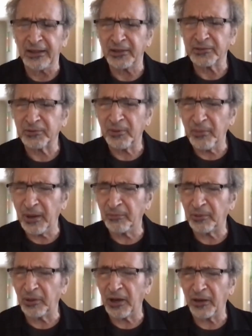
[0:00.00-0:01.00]
Let us
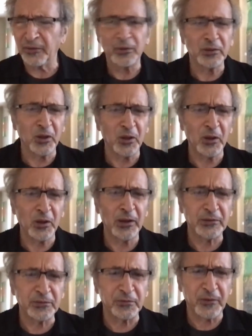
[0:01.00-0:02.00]
remember how the law
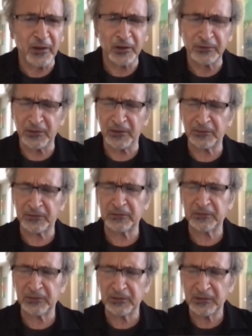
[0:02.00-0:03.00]
has failed
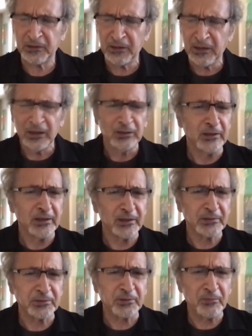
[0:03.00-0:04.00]
us.
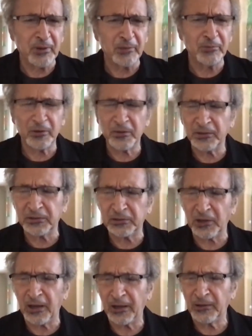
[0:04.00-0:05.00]
Let us remember the
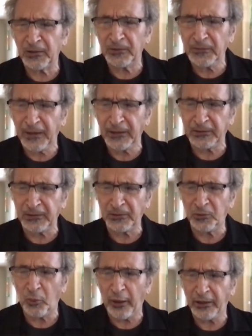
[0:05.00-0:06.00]
child
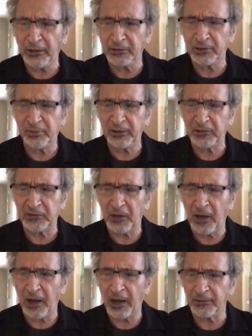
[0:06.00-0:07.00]
naked, waiting to be
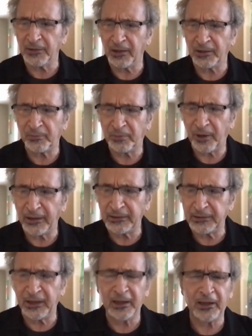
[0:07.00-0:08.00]
shot on a
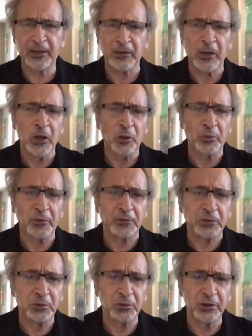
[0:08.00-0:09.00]
bright day,
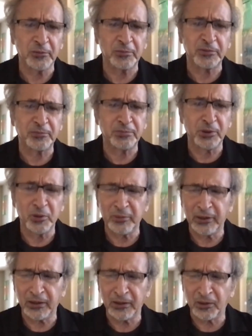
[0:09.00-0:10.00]
with tulips
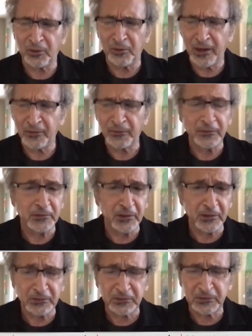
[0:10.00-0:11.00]
blooming around the
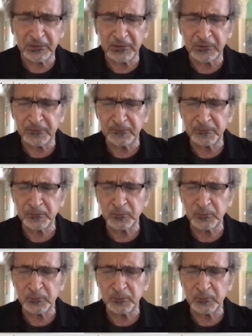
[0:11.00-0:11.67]
ditch.